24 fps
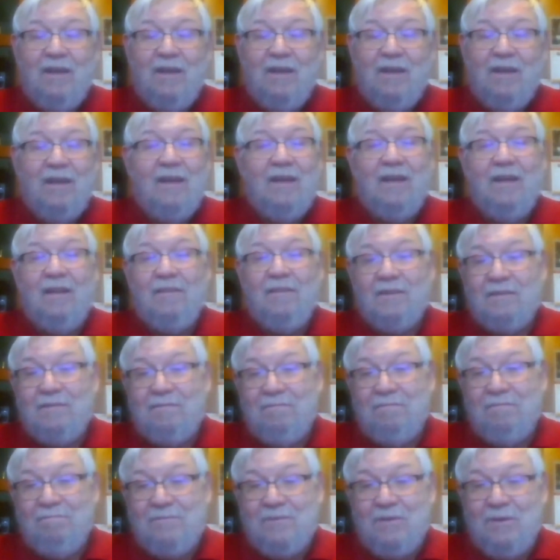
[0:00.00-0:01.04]
The
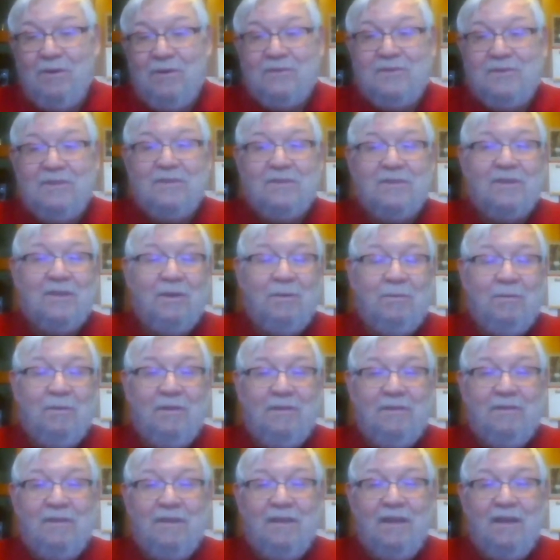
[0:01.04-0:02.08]
currencies are
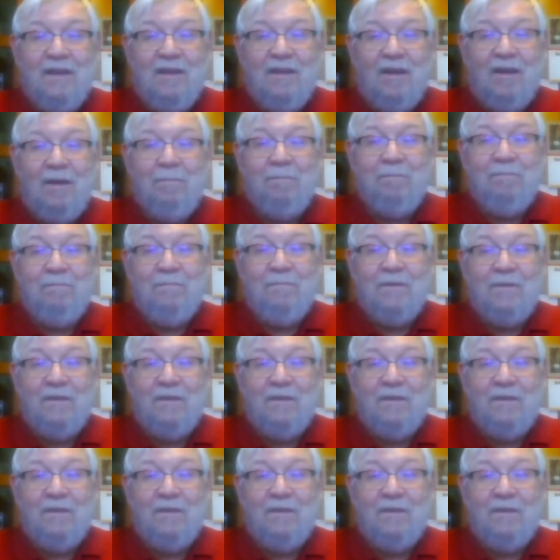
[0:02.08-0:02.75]
going up,